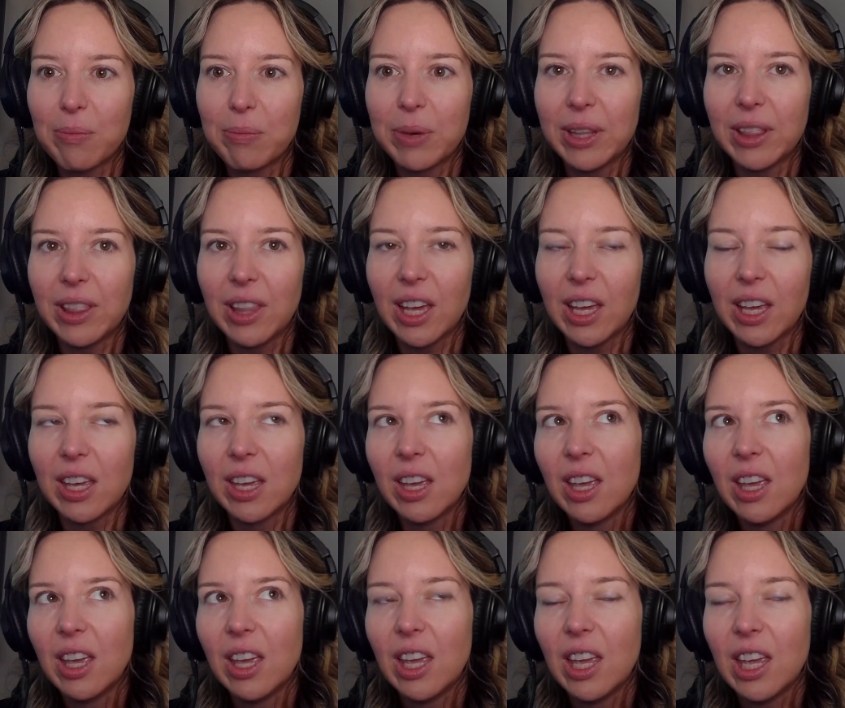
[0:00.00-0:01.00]
But like,
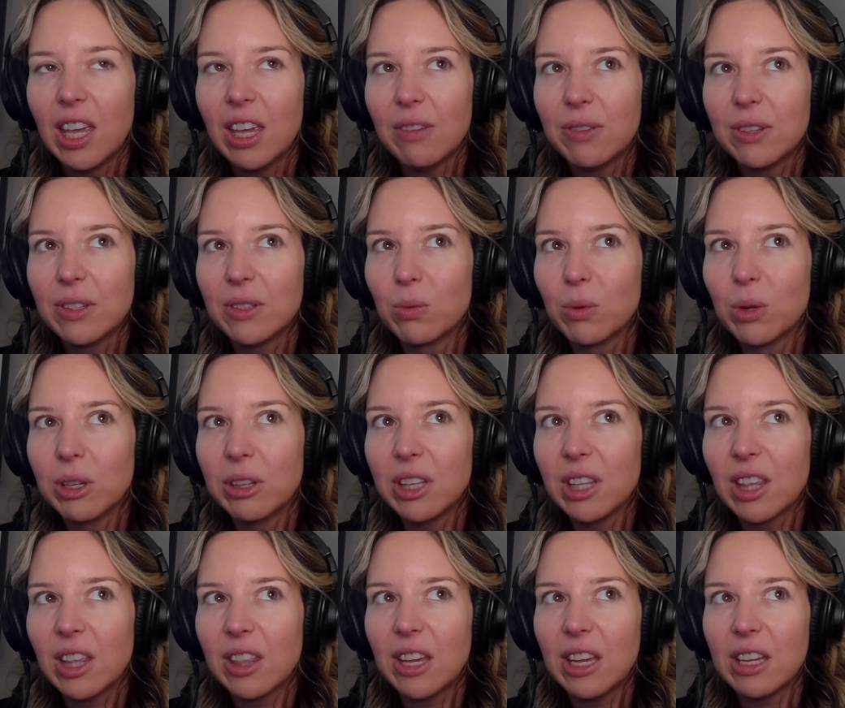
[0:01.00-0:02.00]
if it's really
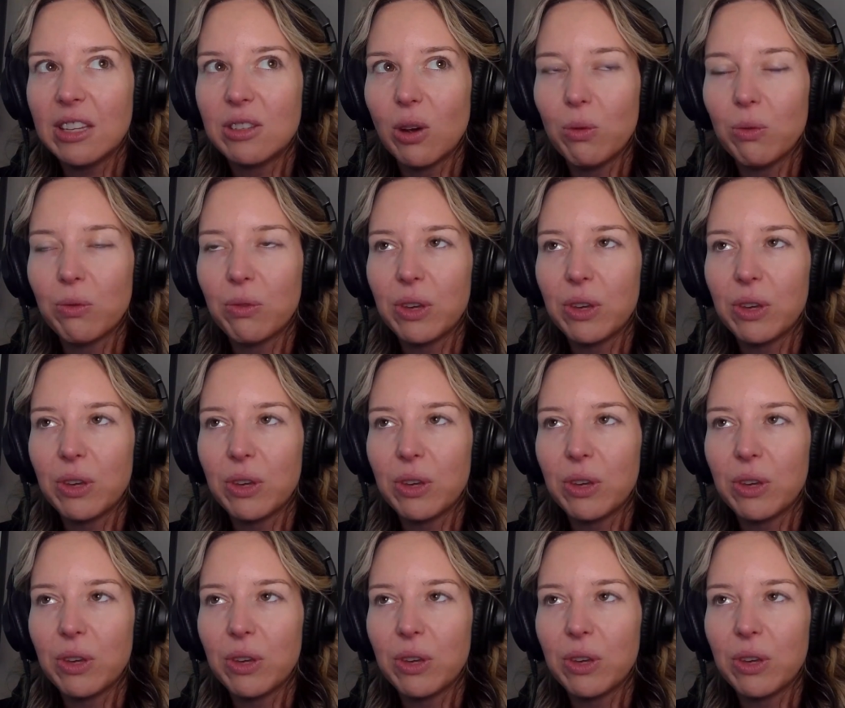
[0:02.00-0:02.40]
that they don't